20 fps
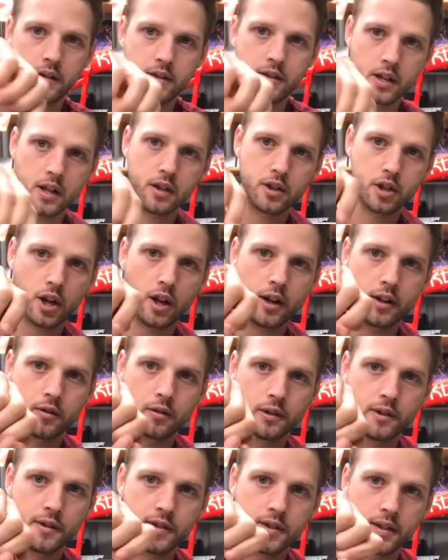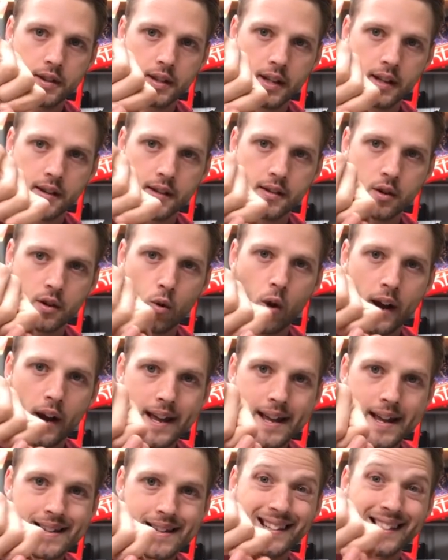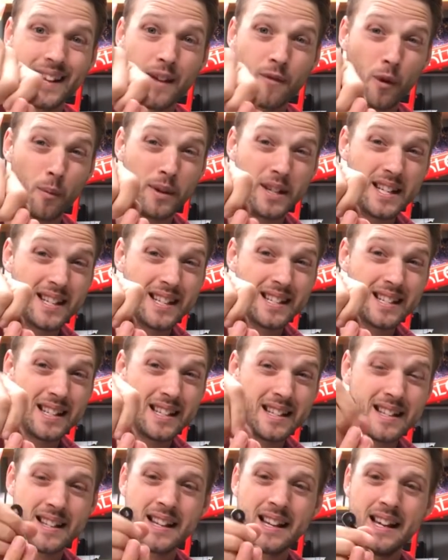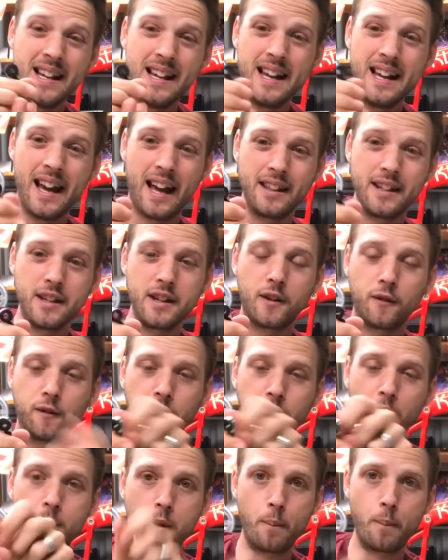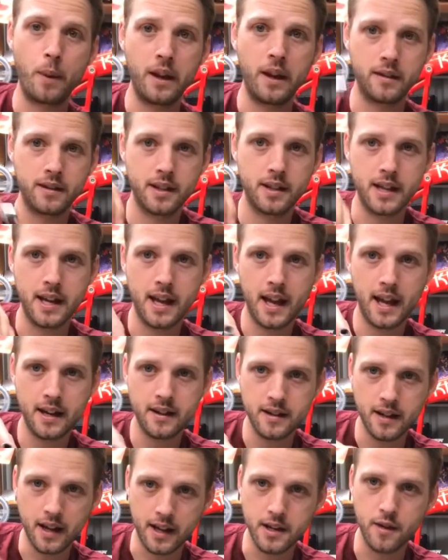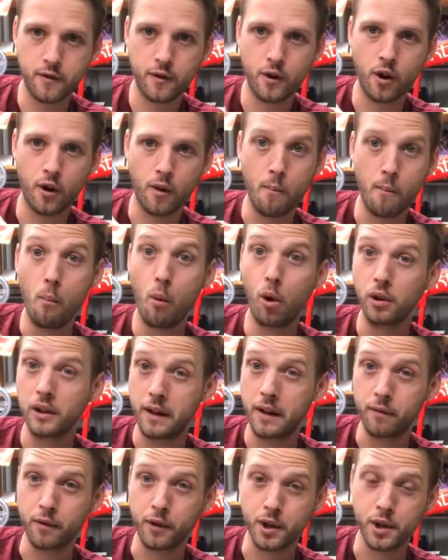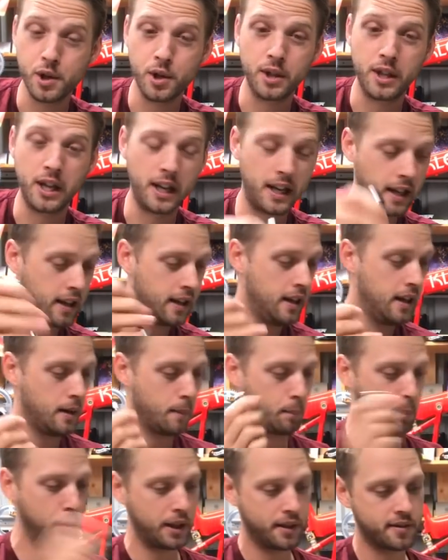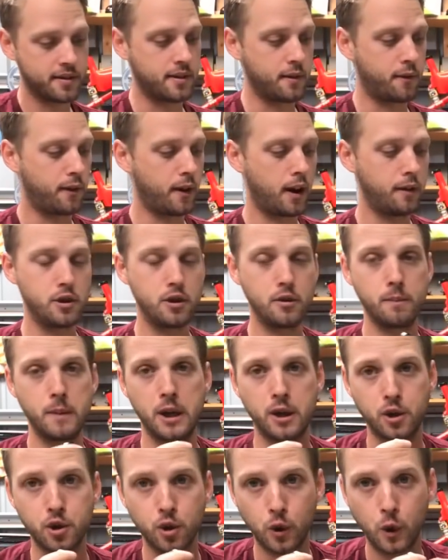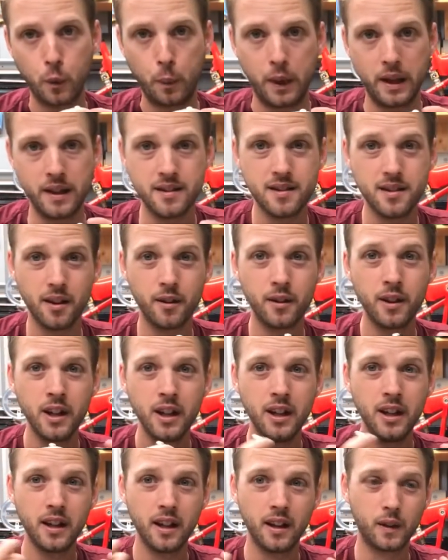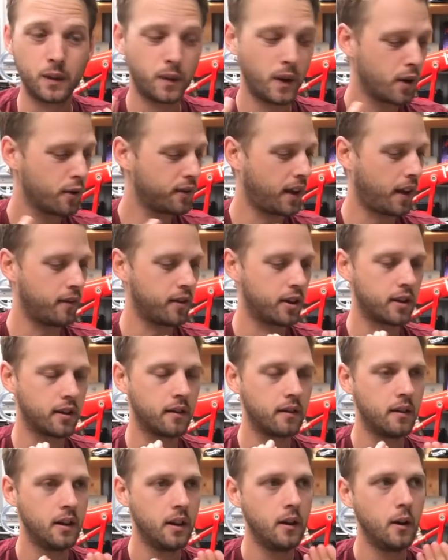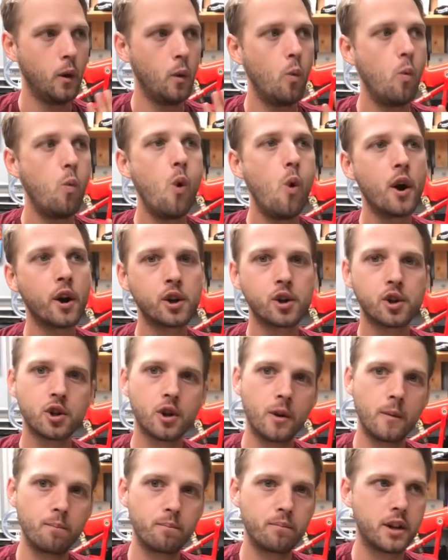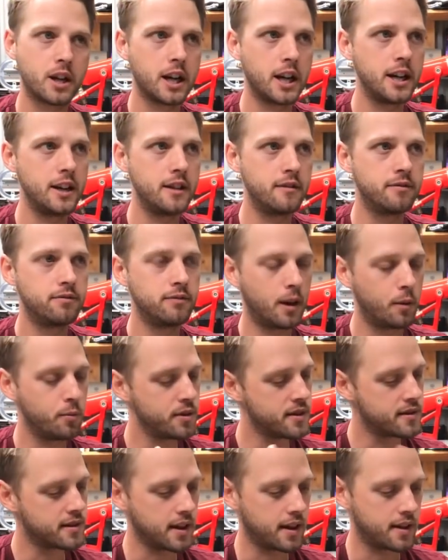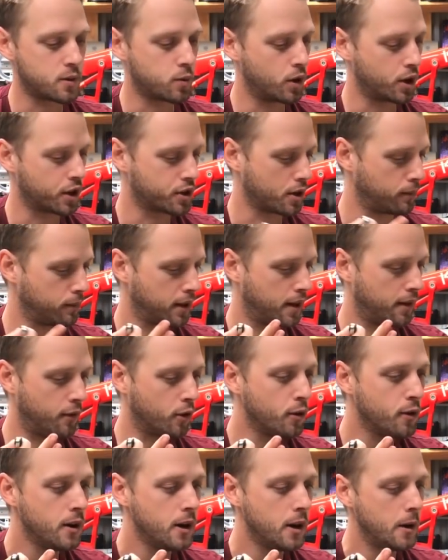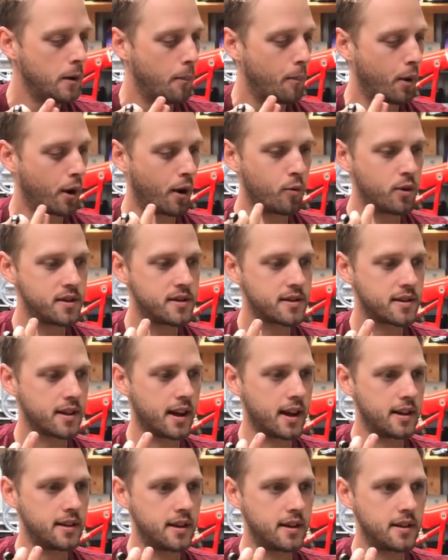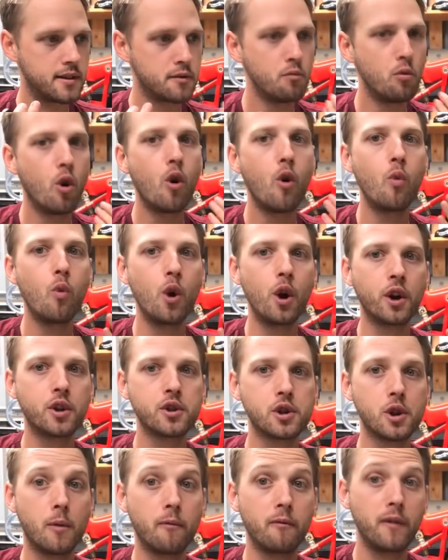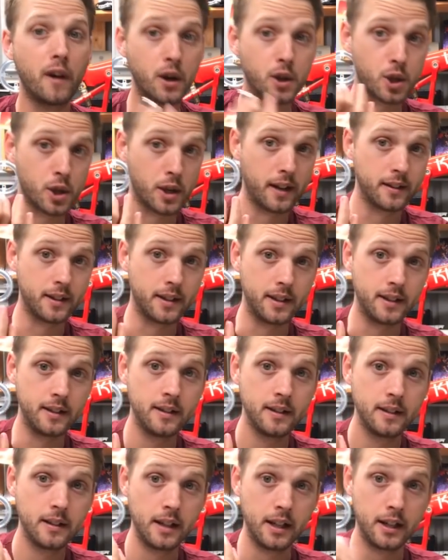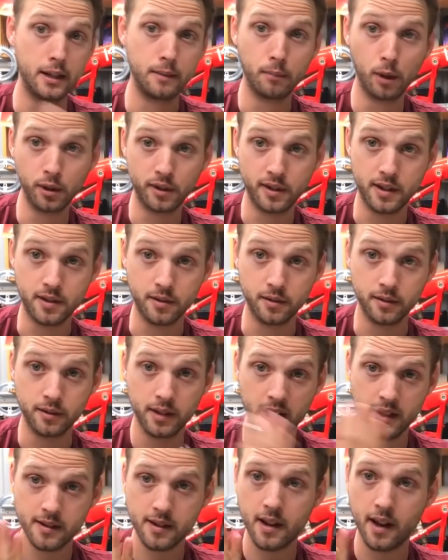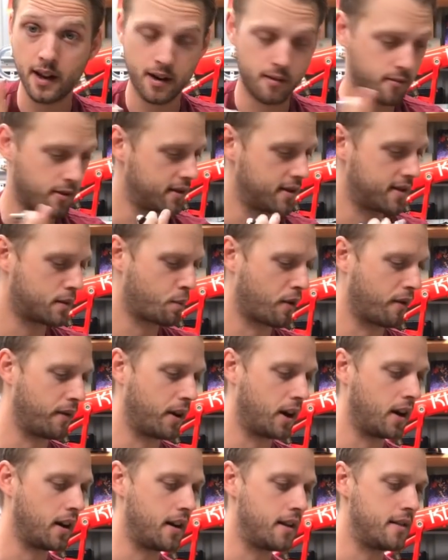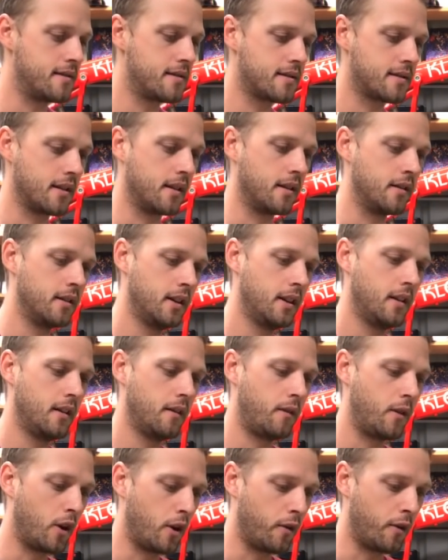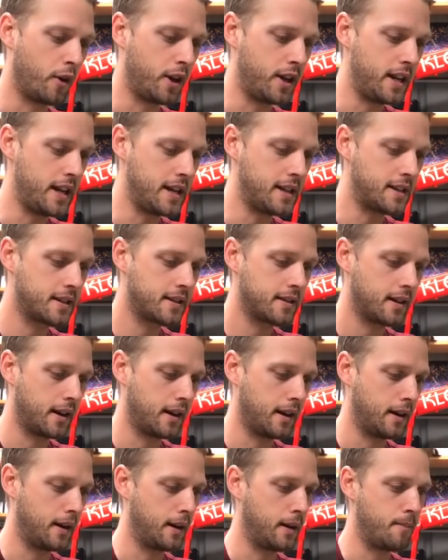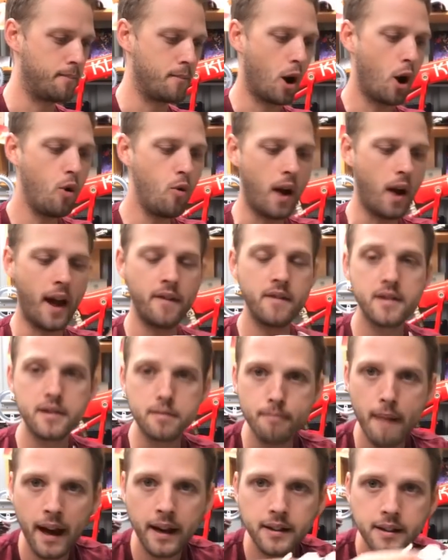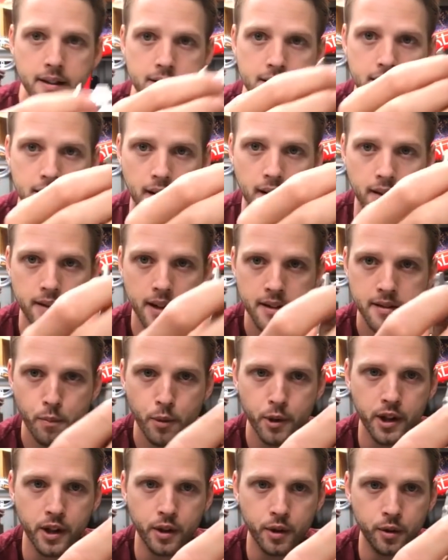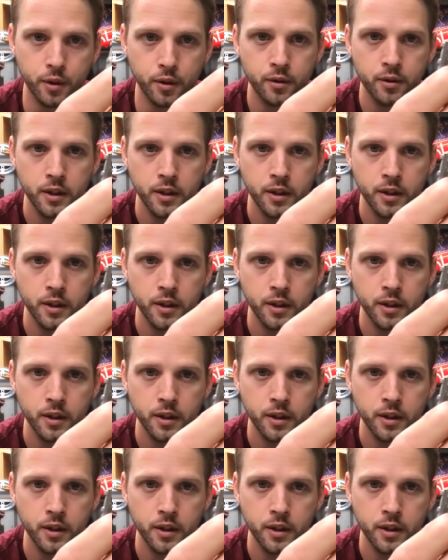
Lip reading: tighten or loosen things quite easily from a distance, and then you can flip the bit to the end, and you've got more leverage there, plus the 5Nm torque bit. So as far as having workshop kind of, I wouldn't say it's workshop level, but I would say that it's more workshop functionality in a multi-tool. That's kind of what this provides. So very, very neat. Oh, and there's magnets here. That's pretty cool.